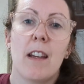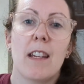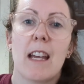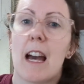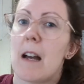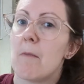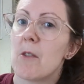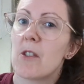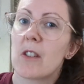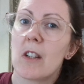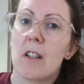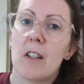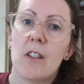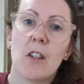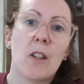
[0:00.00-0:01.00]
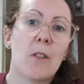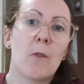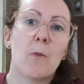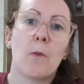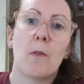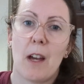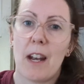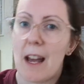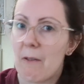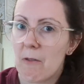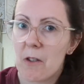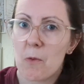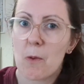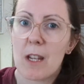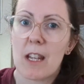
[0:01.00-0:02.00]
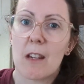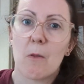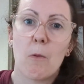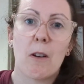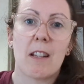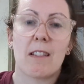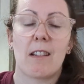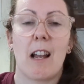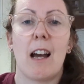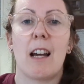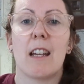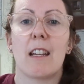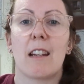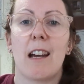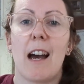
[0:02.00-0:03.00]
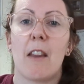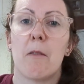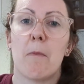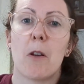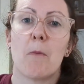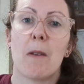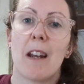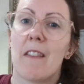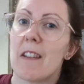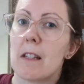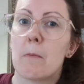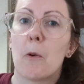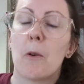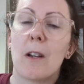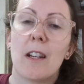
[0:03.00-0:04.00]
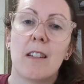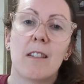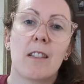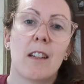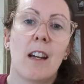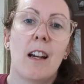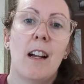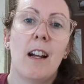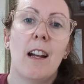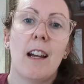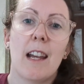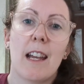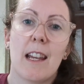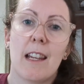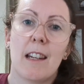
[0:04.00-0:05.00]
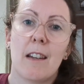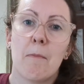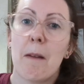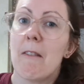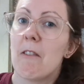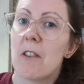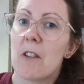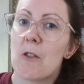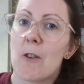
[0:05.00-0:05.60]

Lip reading: yeah, I'm just going to do an average week, what it's like at the moment at this point in marathon